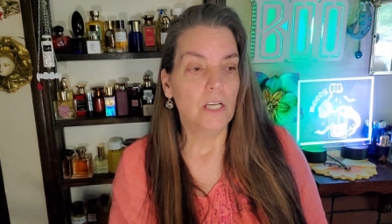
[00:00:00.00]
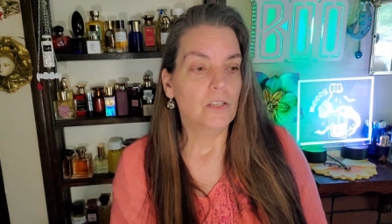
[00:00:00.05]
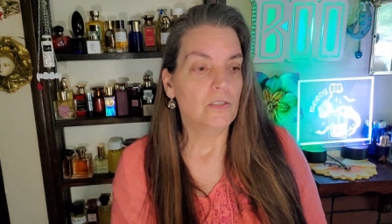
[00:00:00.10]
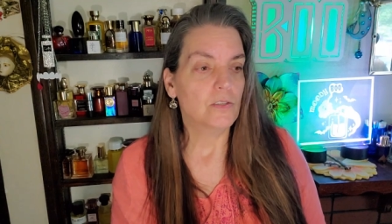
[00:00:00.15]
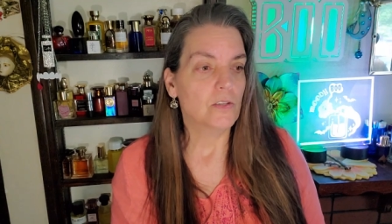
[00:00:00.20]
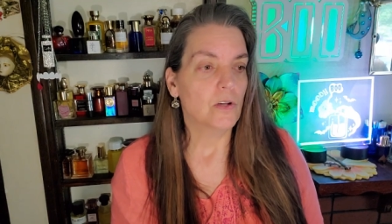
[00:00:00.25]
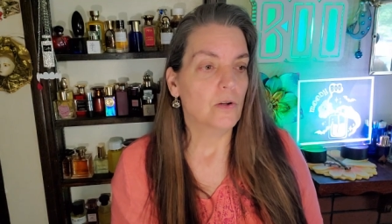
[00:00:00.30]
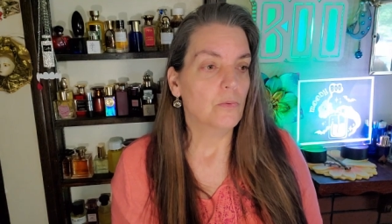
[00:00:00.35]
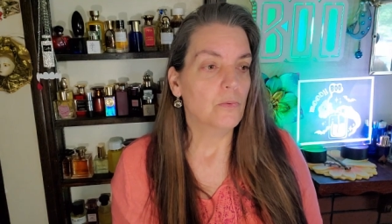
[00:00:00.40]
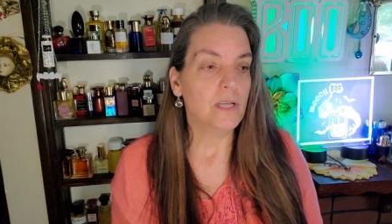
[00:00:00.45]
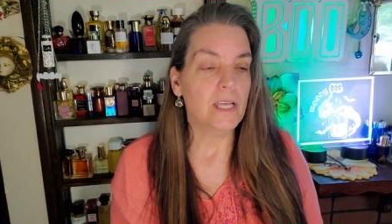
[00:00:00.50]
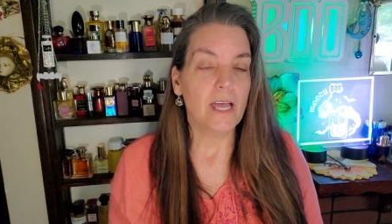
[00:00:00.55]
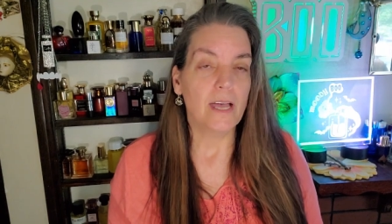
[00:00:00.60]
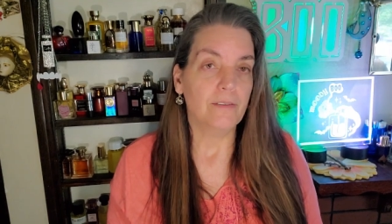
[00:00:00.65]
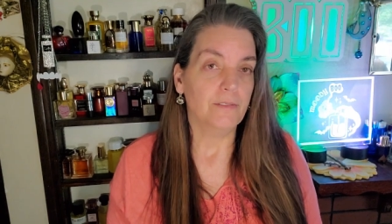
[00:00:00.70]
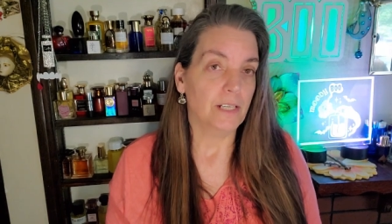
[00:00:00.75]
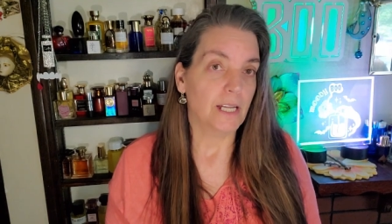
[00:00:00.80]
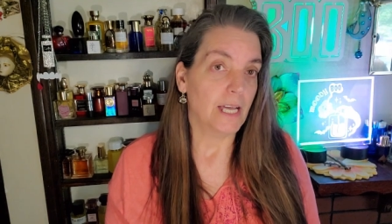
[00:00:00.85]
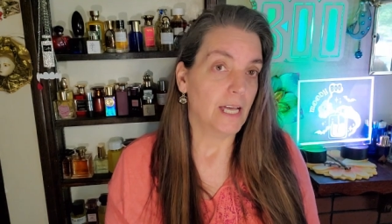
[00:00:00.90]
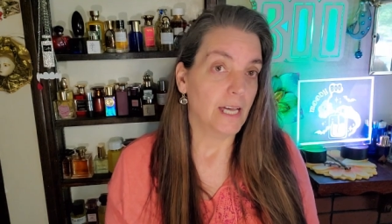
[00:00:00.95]
So we
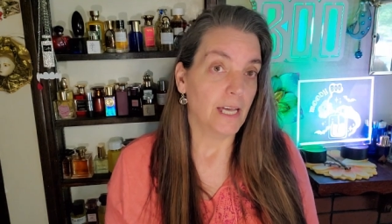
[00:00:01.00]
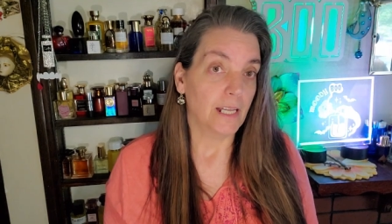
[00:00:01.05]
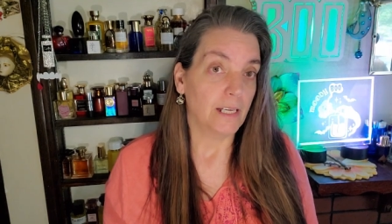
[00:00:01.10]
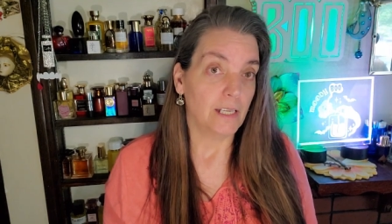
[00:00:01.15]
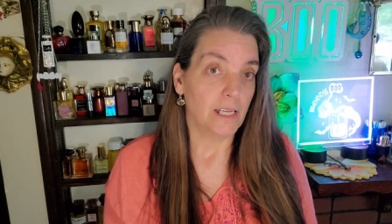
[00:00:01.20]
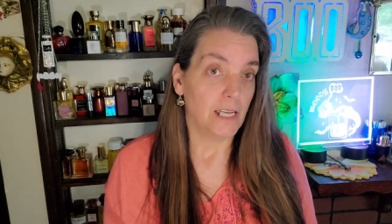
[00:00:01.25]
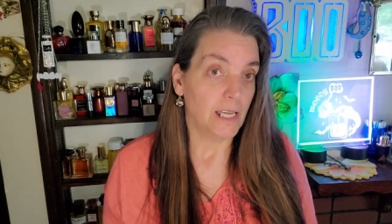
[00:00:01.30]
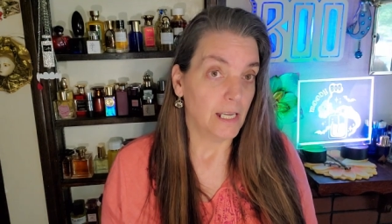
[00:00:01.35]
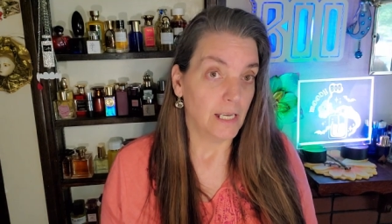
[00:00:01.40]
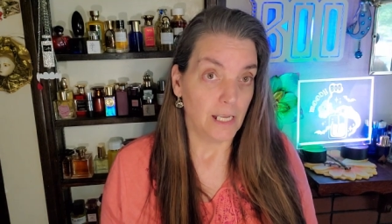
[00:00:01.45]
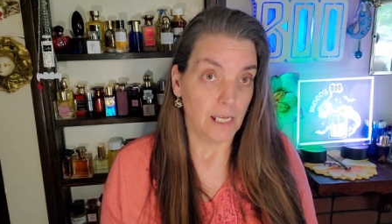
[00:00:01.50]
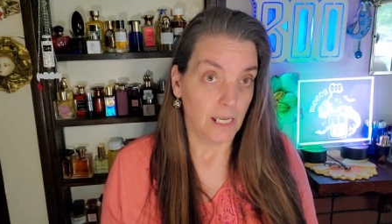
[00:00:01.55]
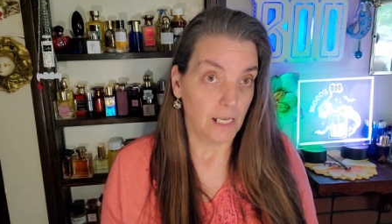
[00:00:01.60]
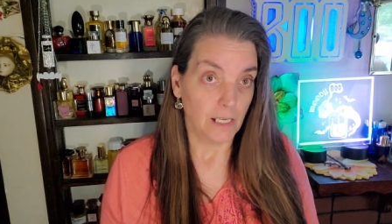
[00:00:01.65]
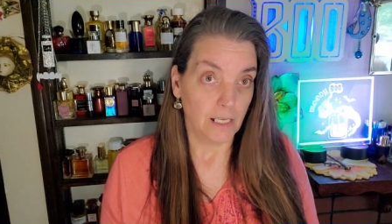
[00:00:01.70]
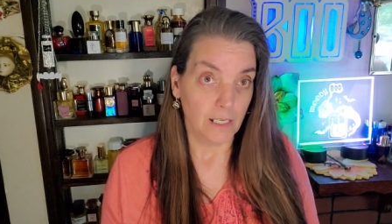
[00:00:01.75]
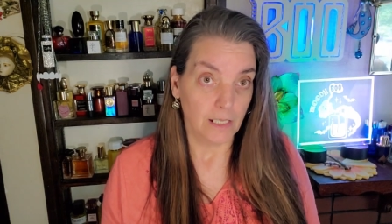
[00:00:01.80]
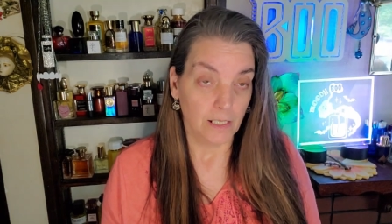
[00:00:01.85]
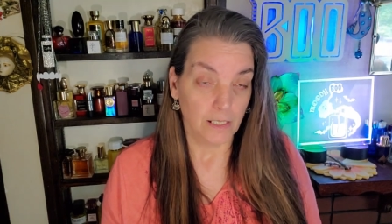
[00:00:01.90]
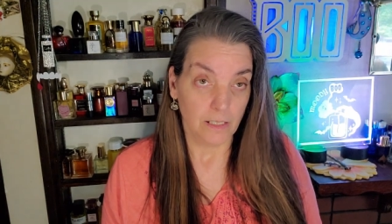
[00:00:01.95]
haven't had
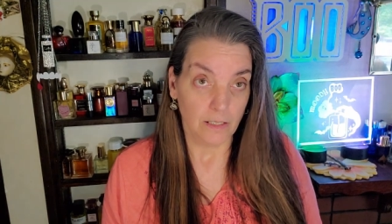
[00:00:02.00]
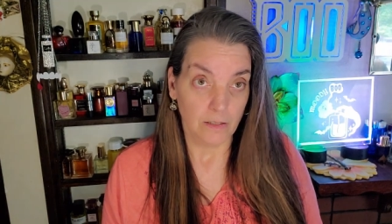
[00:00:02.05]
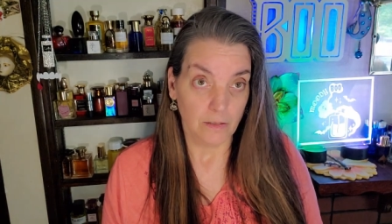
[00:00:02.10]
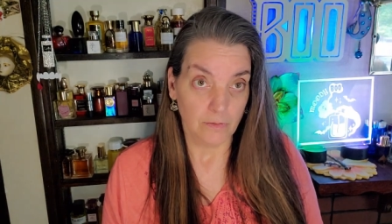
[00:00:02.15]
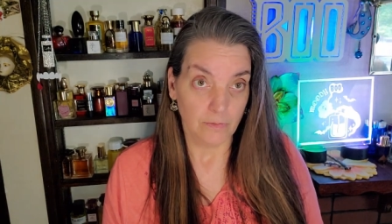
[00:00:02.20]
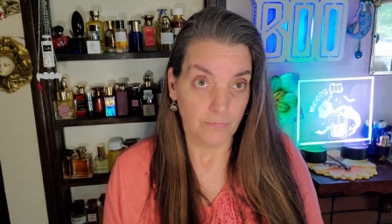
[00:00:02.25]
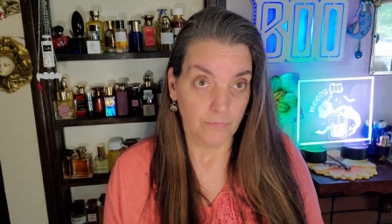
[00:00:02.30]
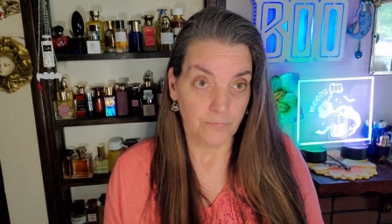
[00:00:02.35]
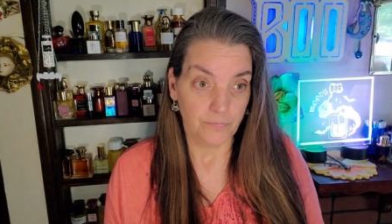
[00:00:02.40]
any in,